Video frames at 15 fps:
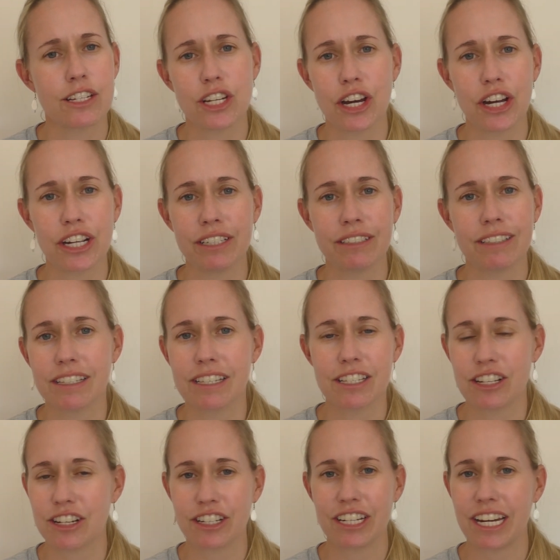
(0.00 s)
No, this
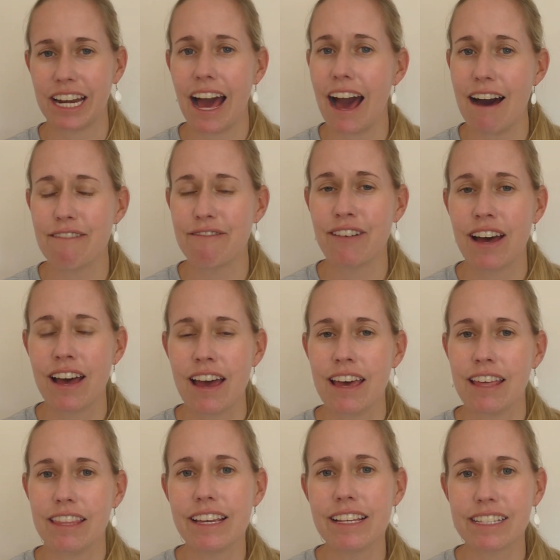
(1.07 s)
is not good enough.
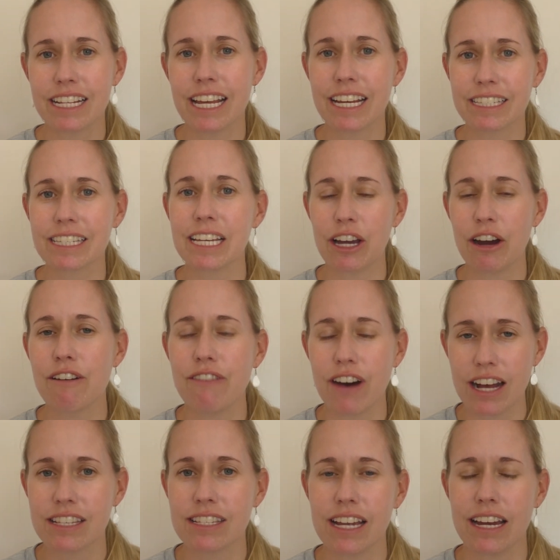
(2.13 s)
These legs can go
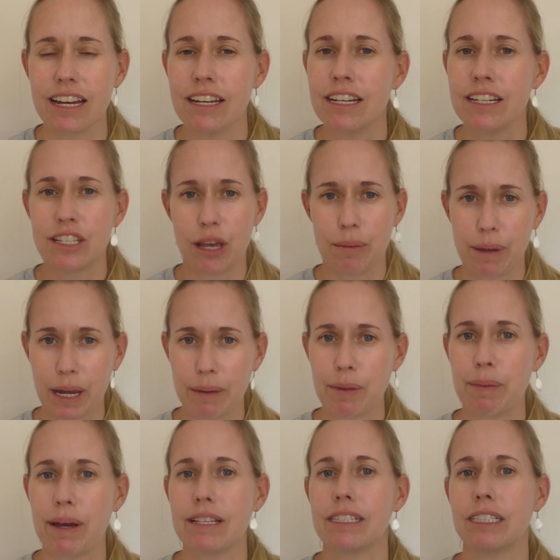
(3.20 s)
faster. So I pick up
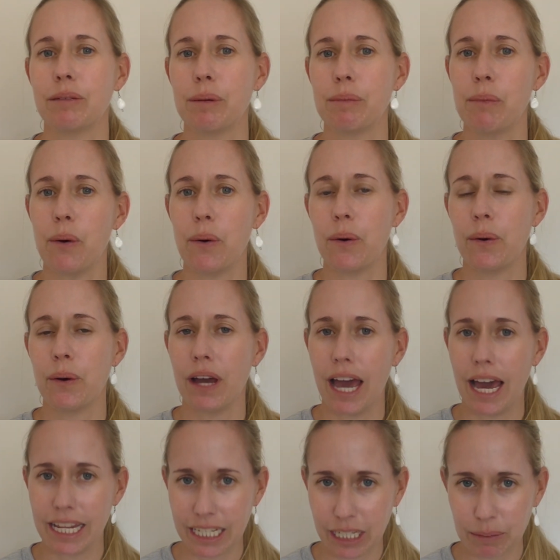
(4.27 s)
the pace a little bit more,
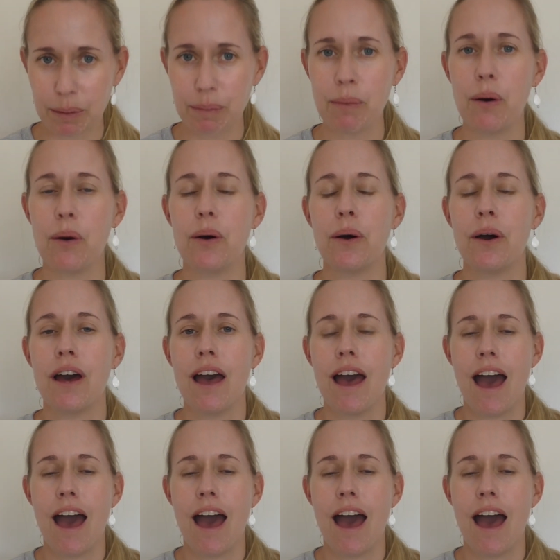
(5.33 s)
and a little bit more.